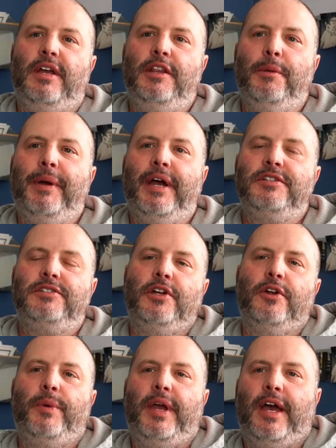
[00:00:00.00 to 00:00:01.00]
In the past
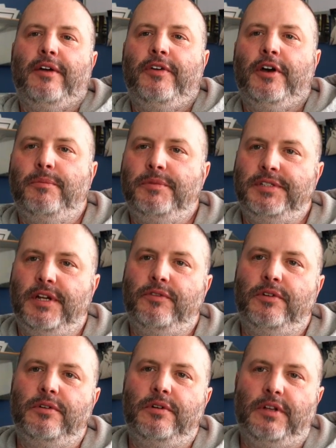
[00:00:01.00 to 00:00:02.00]
year, we have helped
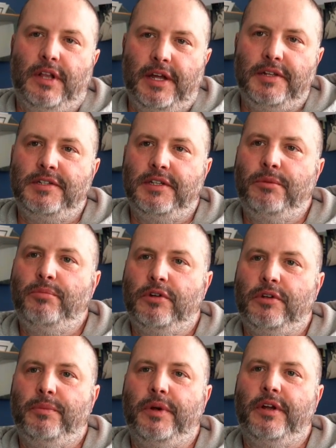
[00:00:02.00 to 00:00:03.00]
several clients in the
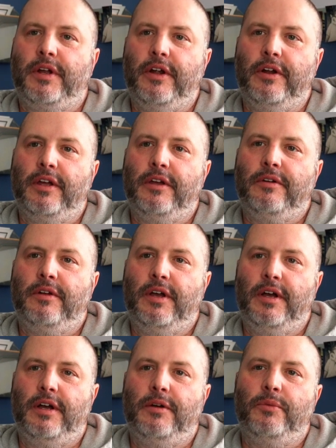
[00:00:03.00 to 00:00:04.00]
Brooklyn Park area
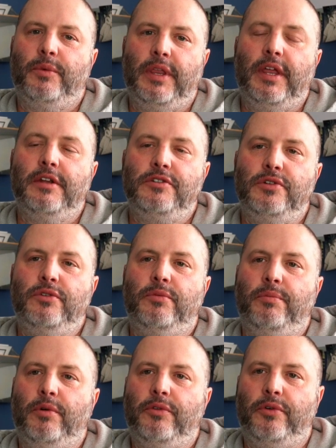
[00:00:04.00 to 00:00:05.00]
uh, related to
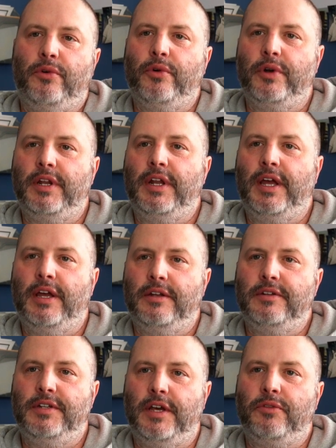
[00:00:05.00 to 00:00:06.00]
both hoarding
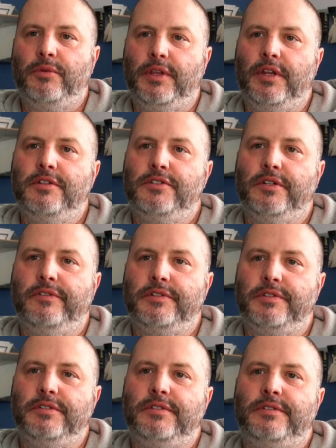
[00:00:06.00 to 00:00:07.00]
and death-related
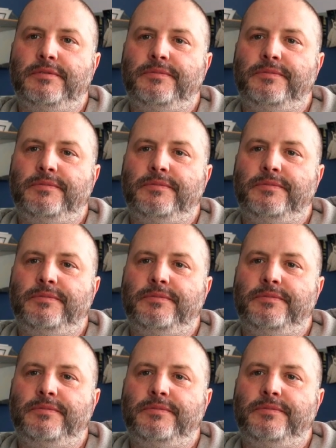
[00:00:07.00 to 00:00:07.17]
services.